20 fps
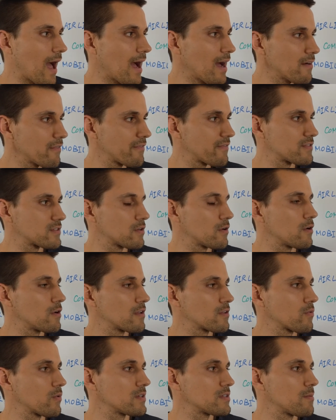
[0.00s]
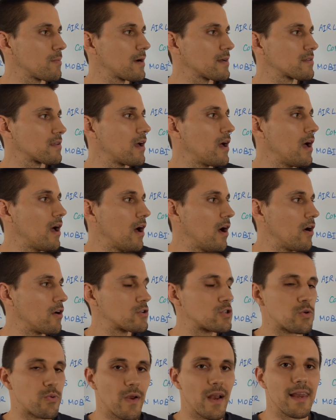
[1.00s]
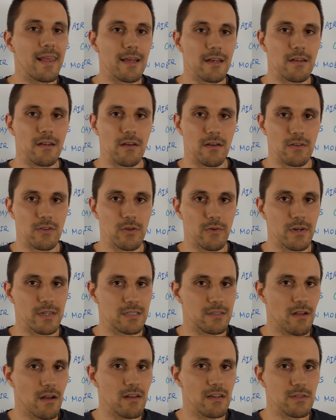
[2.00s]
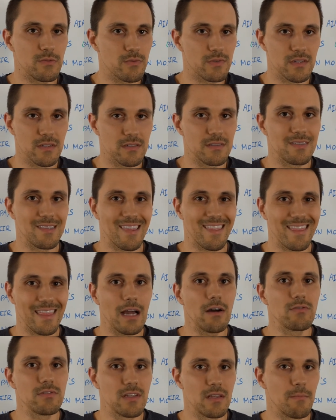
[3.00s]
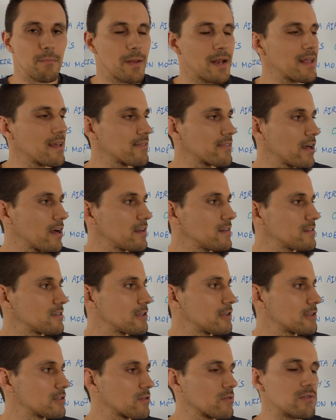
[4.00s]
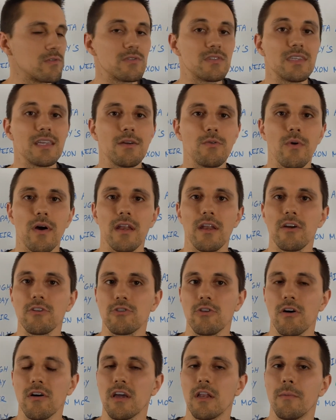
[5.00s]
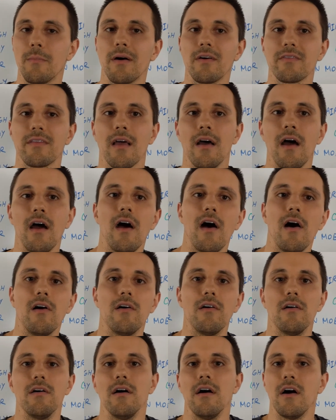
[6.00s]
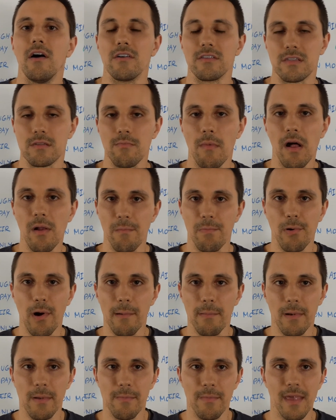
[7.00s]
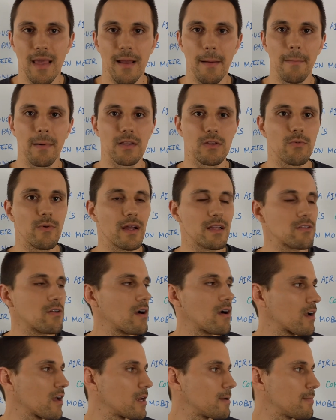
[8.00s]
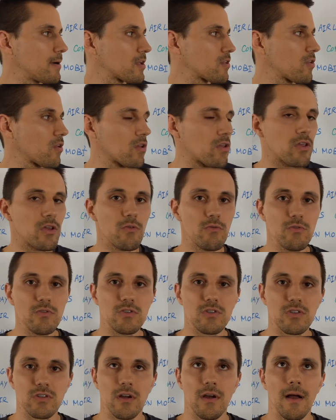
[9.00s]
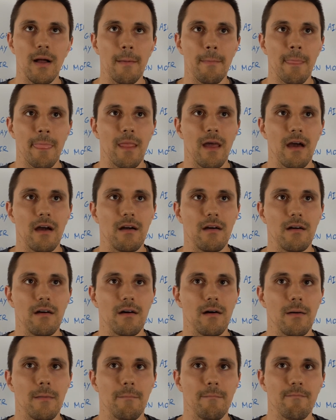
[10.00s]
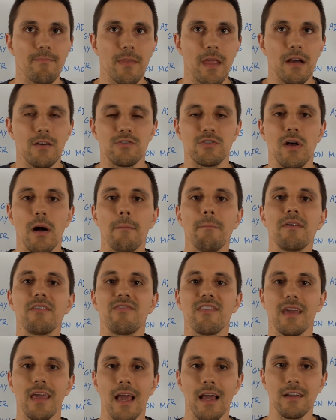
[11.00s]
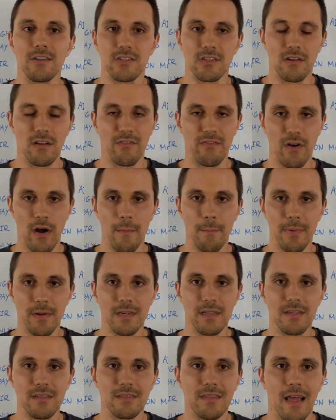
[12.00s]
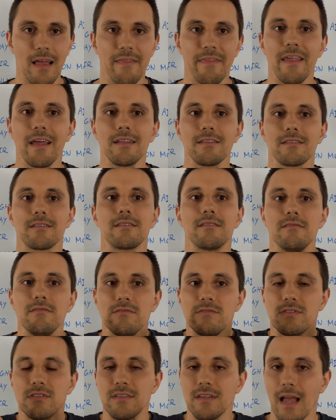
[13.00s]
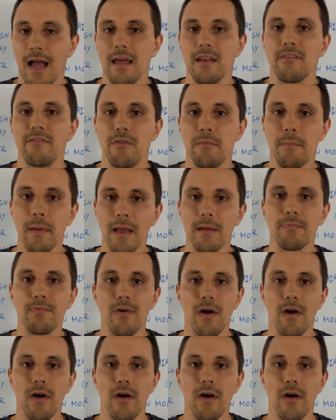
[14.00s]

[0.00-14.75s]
half. So it was about $1 trillion, which is $1,000 billion. So you see, we're not talking about a small problem here, but we're talking about a huge zombification of companies, and that's kind of a big